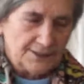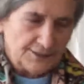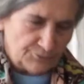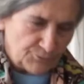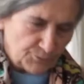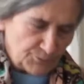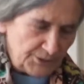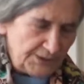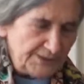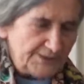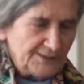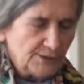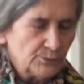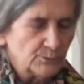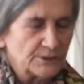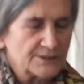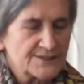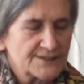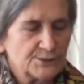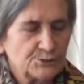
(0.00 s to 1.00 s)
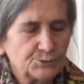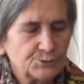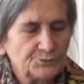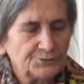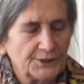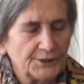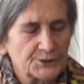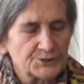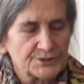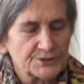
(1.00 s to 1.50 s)
the meeting was in
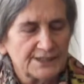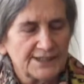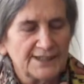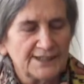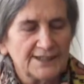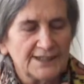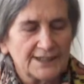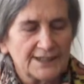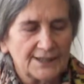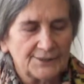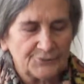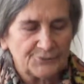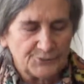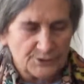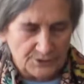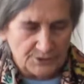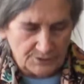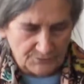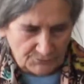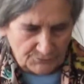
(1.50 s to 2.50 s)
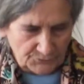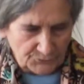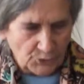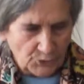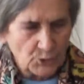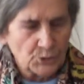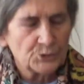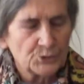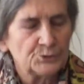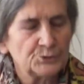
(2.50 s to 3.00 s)
2011,
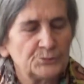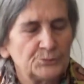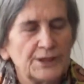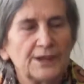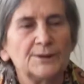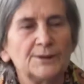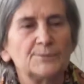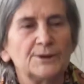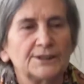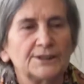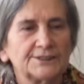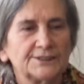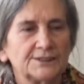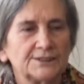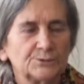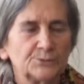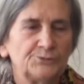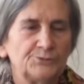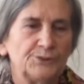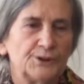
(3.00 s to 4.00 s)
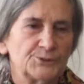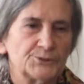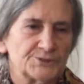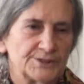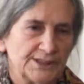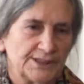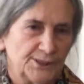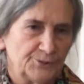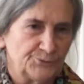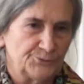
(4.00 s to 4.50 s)
volume came out in
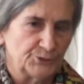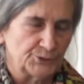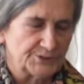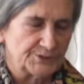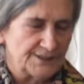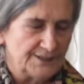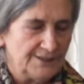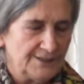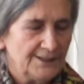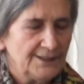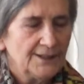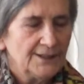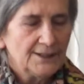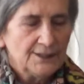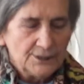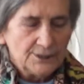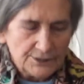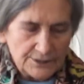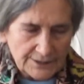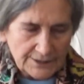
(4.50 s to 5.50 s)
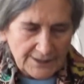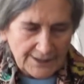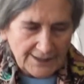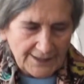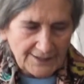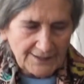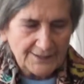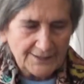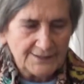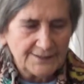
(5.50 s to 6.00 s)
2013.
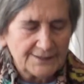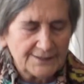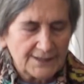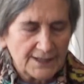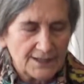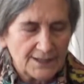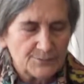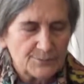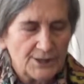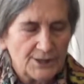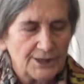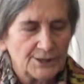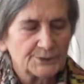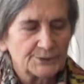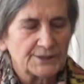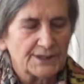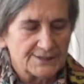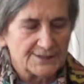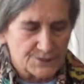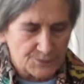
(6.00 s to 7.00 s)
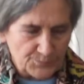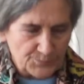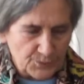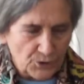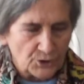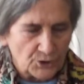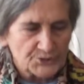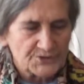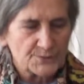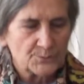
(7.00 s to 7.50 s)
Again, it came out as a
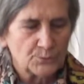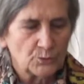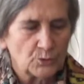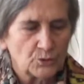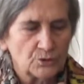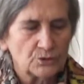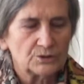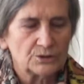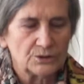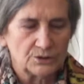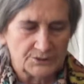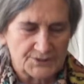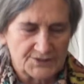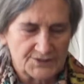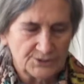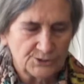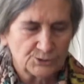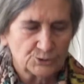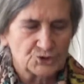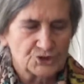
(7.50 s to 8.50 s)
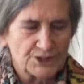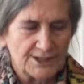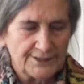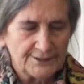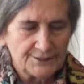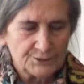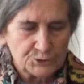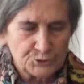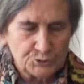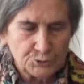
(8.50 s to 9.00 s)
possible
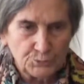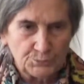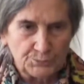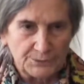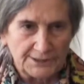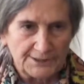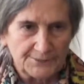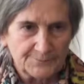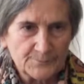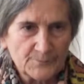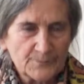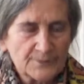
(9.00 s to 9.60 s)
carcinogen 2B.